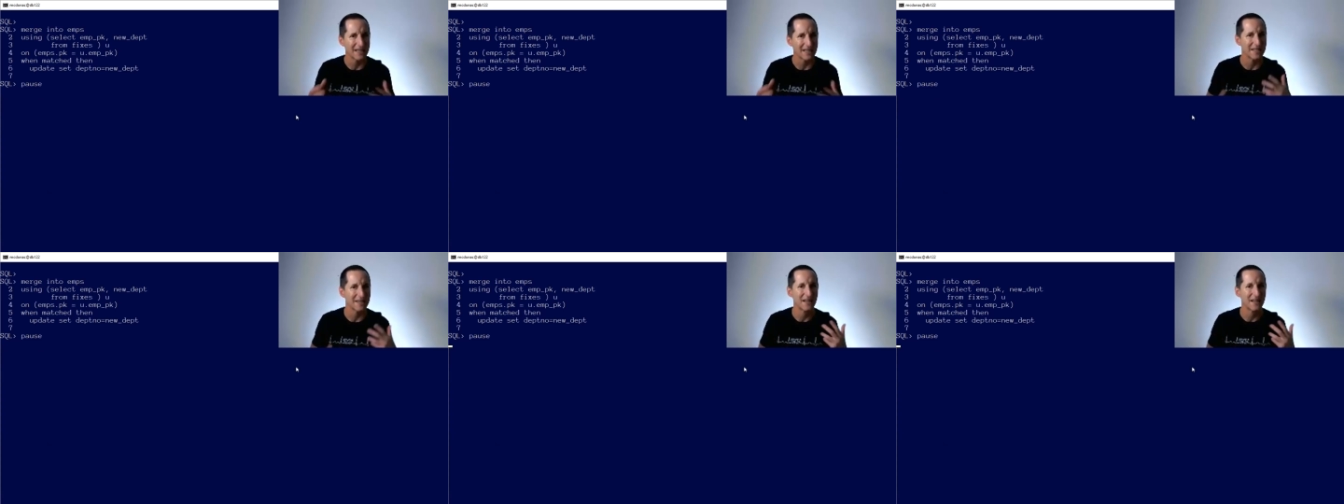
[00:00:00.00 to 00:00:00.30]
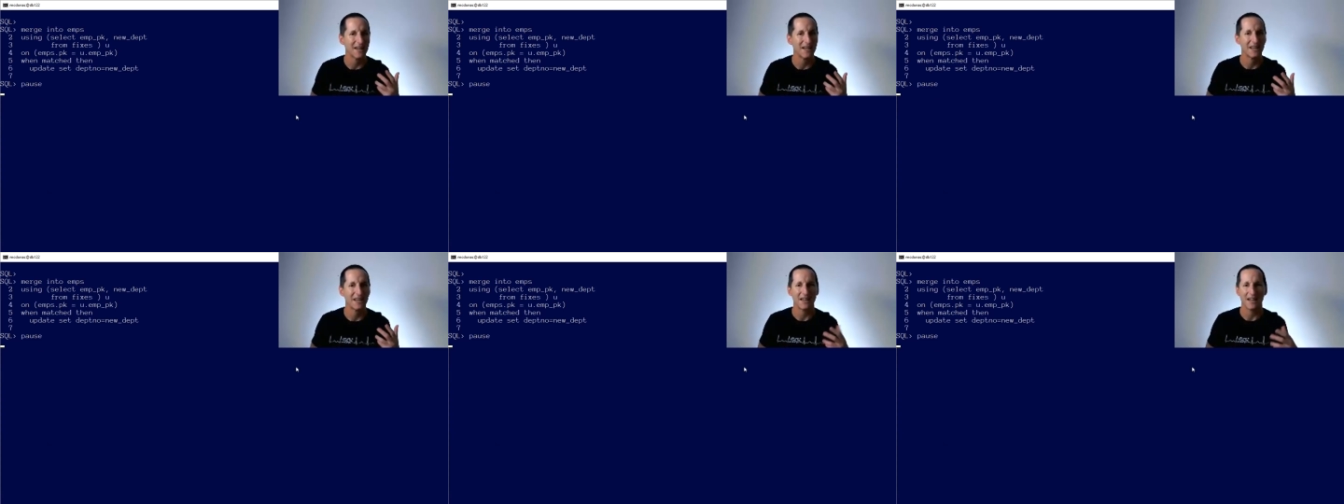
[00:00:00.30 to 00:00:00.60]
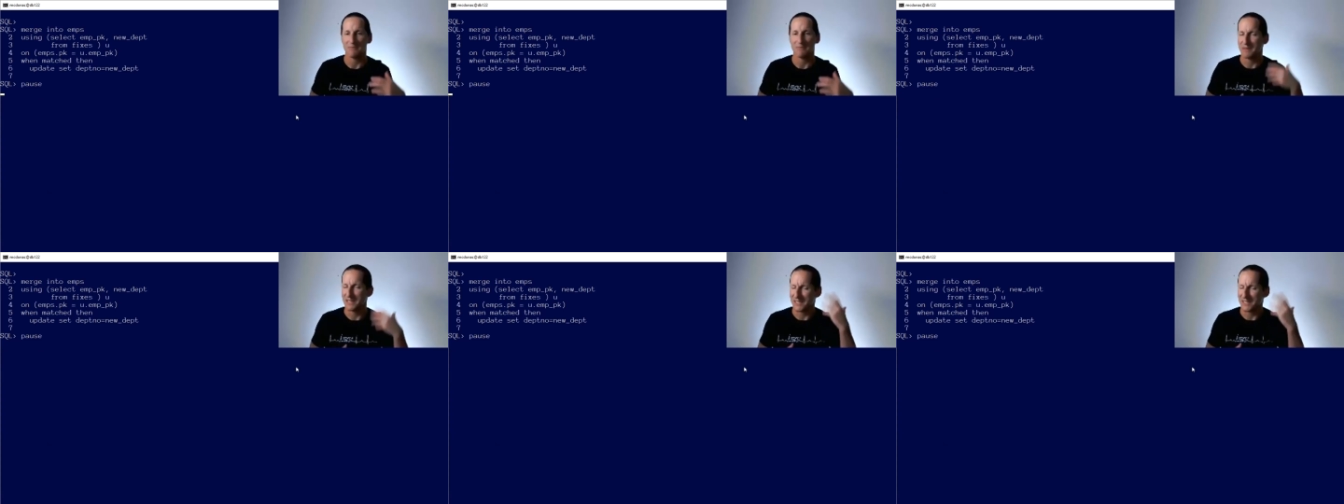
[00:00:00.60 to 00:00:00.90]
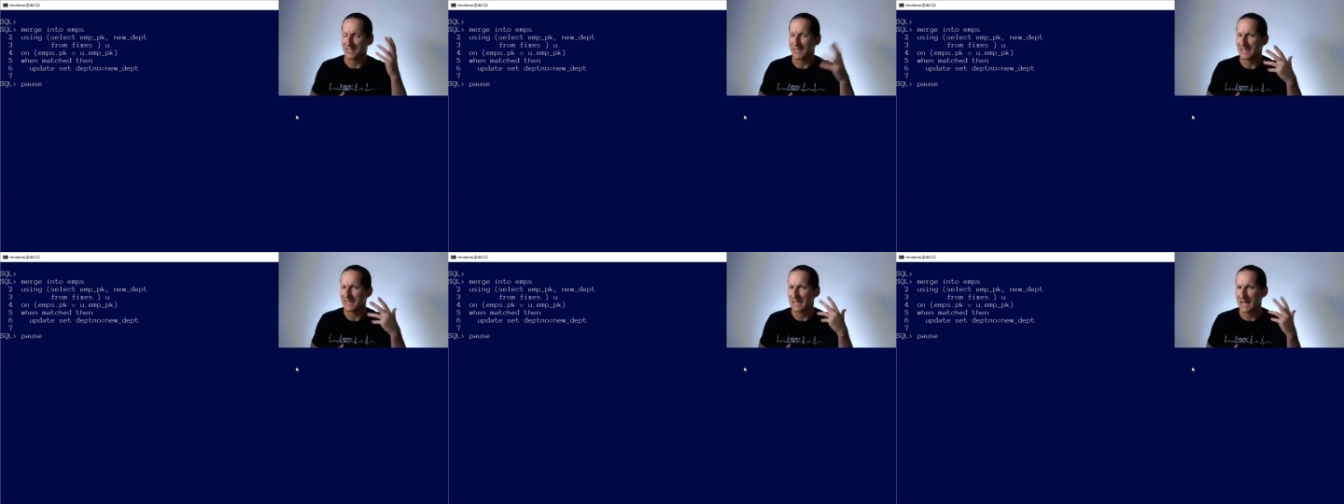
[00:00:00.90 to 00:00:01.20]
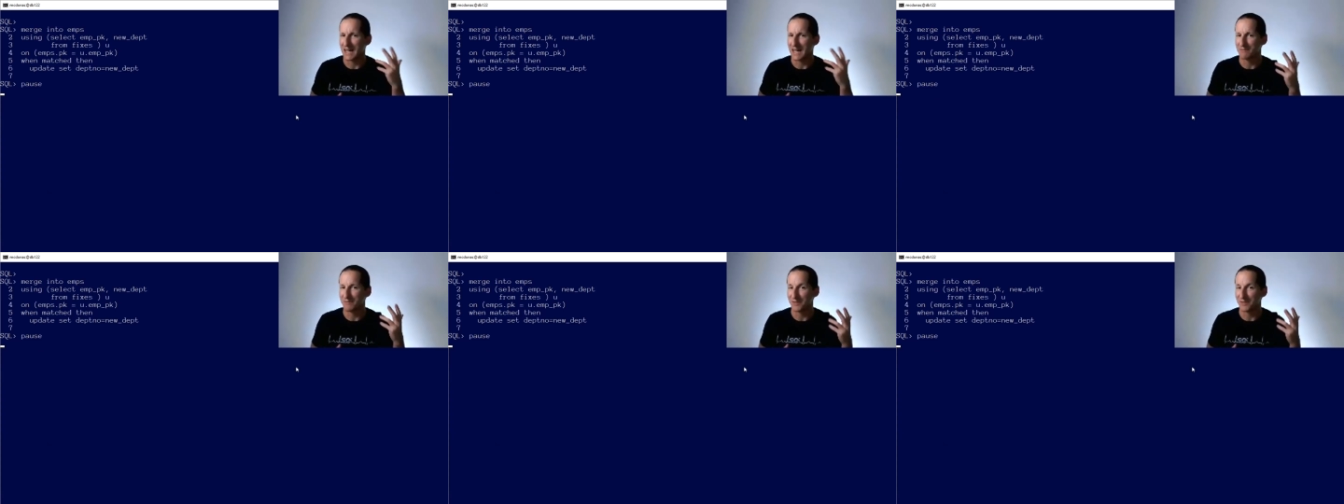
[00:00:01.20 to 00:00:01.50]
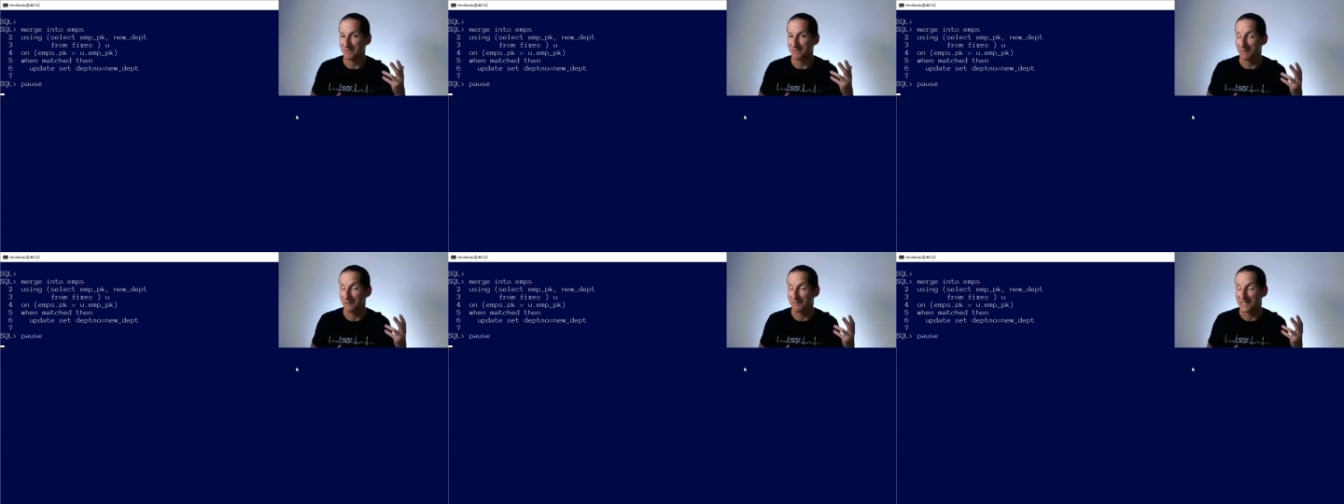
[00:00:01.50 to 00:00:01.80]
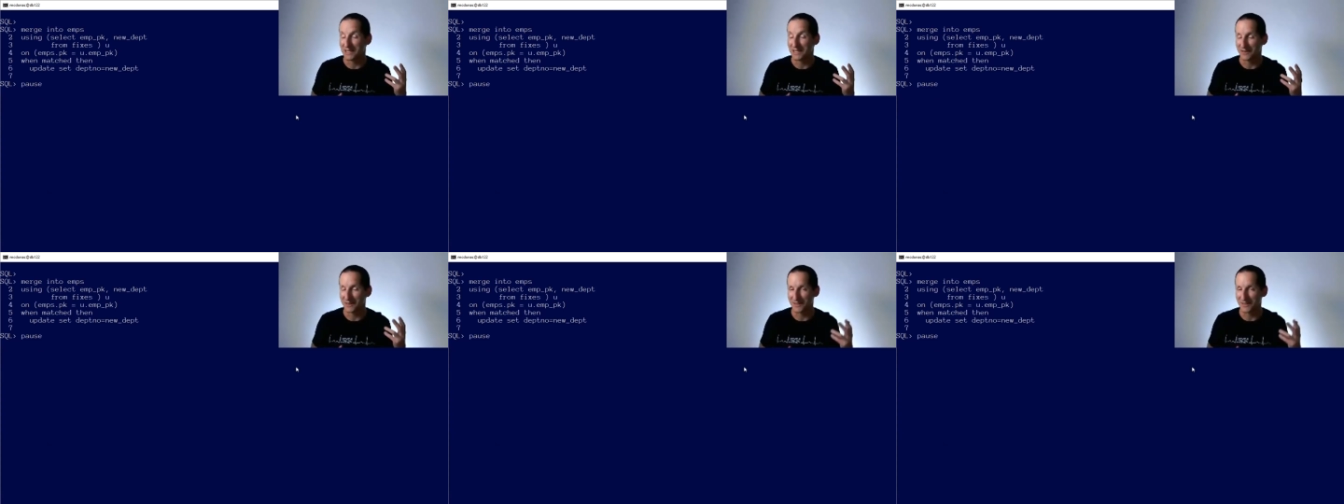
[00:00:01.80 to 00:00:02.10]
a immediately alarm bells might be
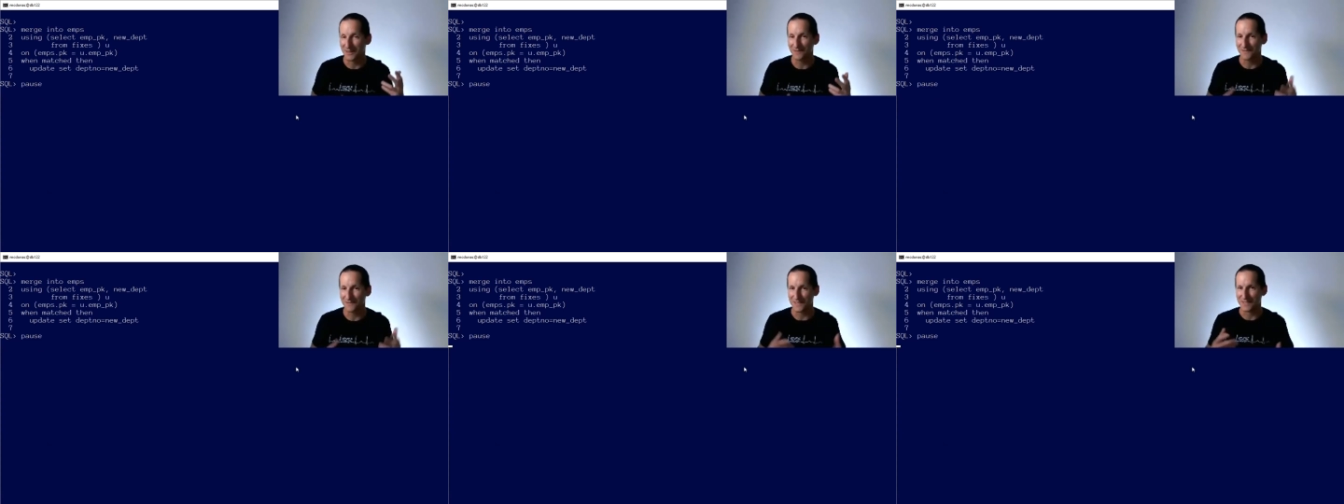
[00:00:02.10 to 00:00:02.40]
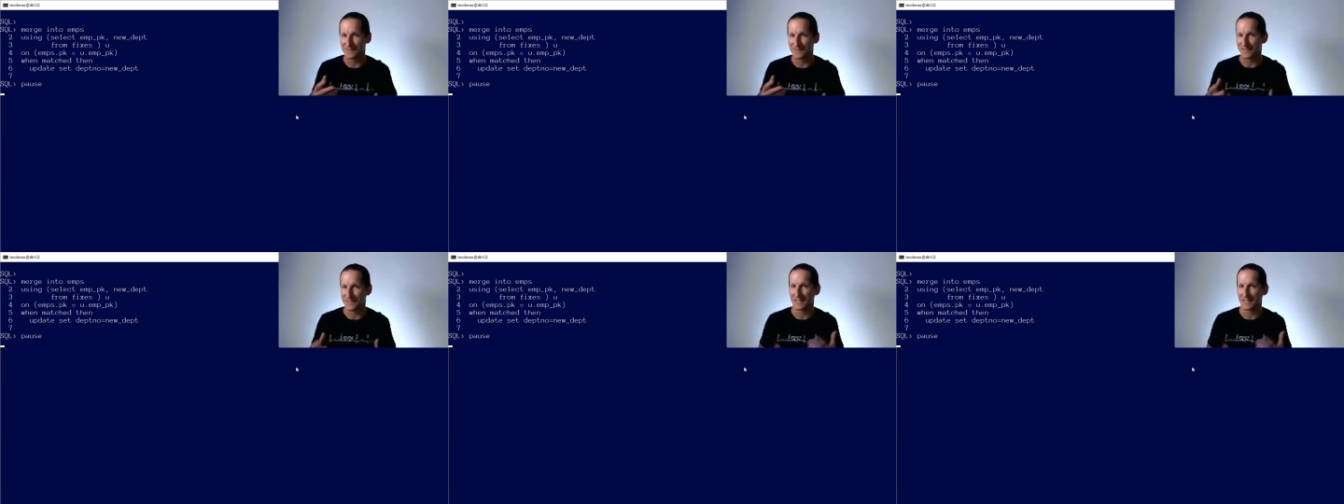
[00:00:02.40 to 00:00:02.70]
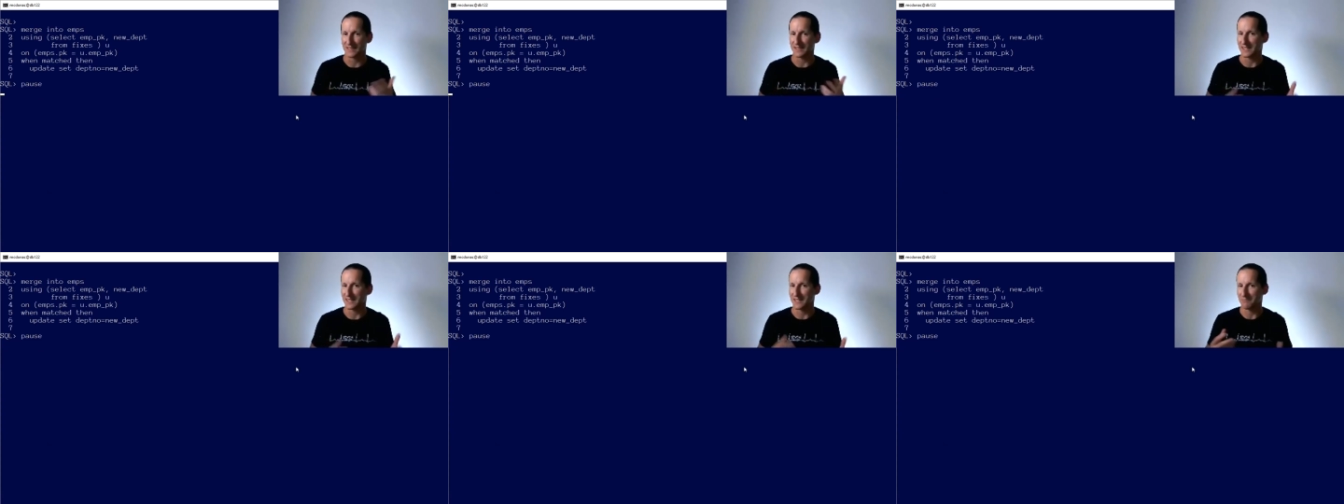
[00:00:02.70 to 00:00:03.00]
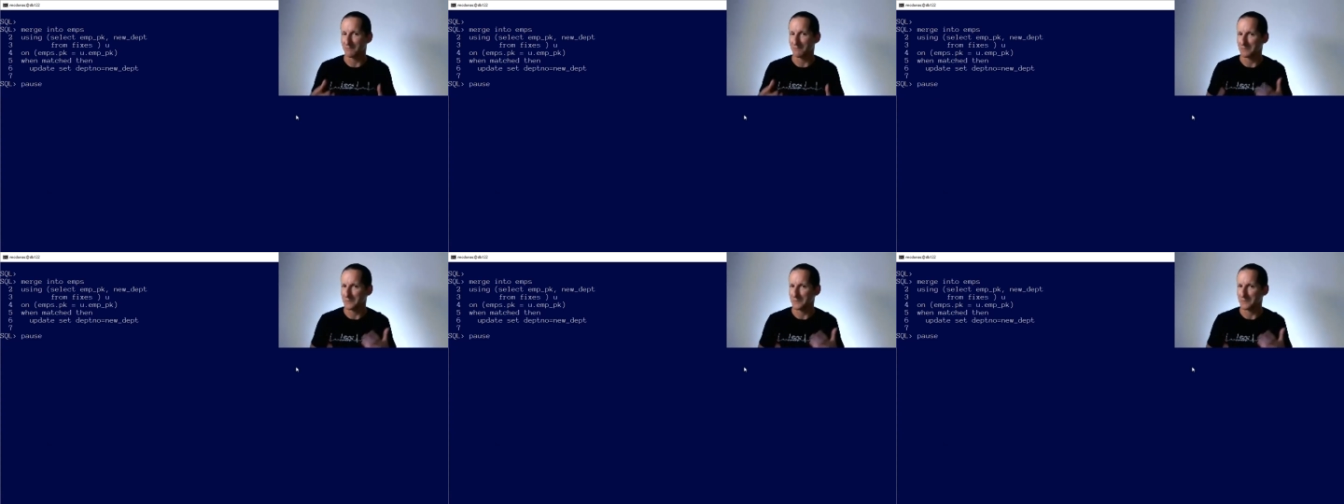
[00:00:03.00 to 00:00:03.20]
going off here thinking, yep,